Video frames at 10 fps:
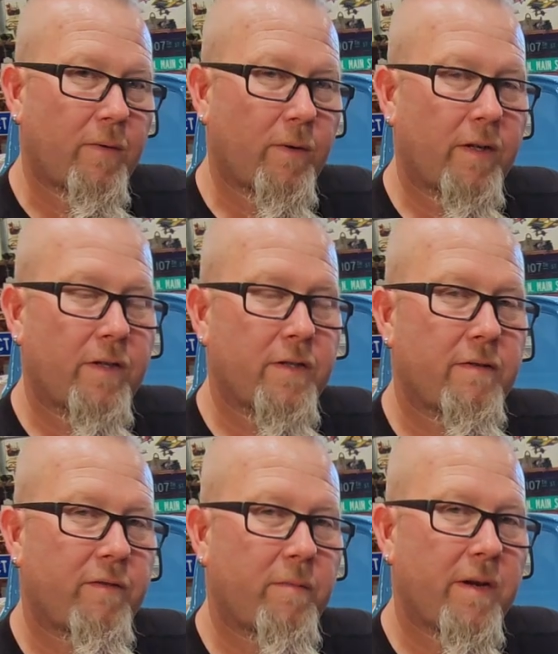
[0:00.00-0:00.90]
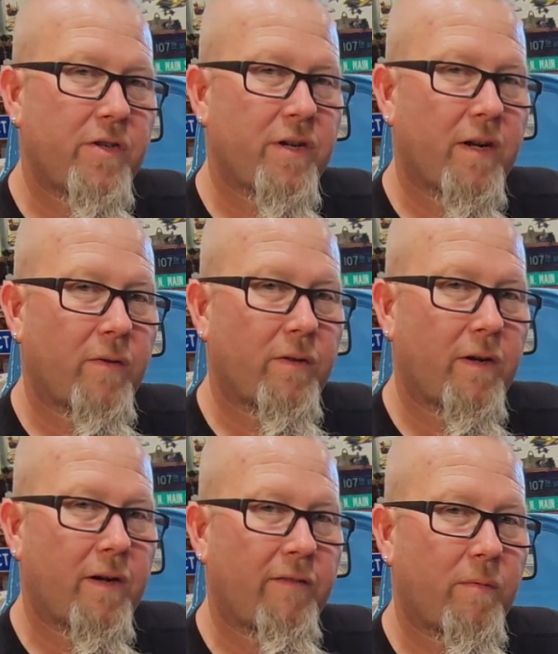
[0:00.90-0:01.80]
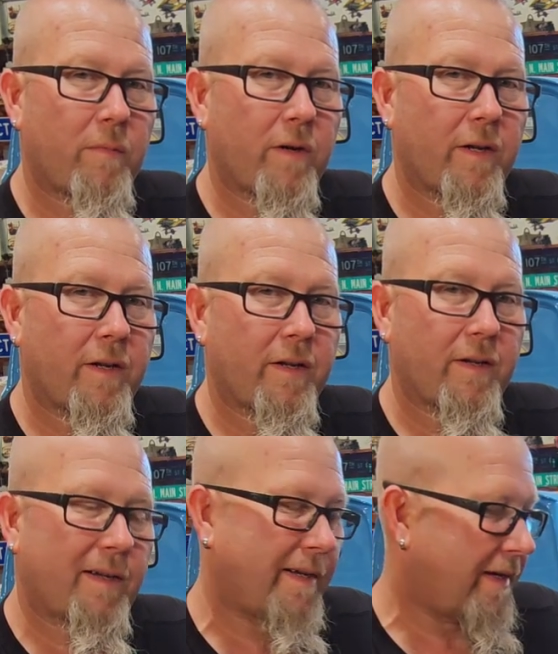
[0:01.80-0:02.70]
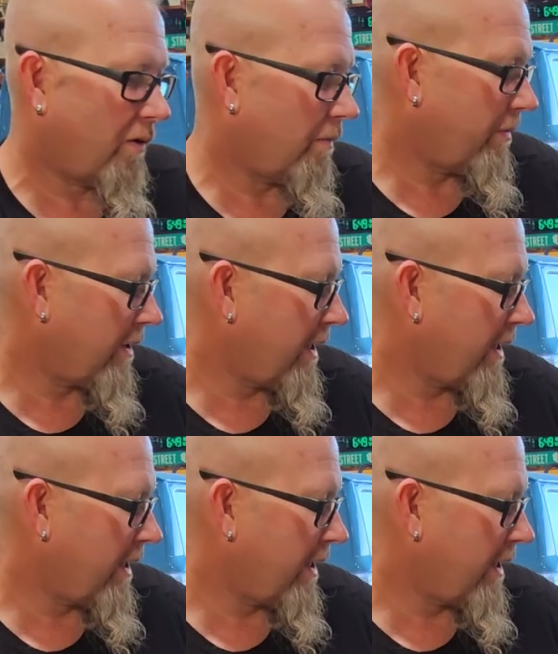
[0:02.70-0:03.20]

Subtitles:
we'll get this information out there to everybody. And I hope you're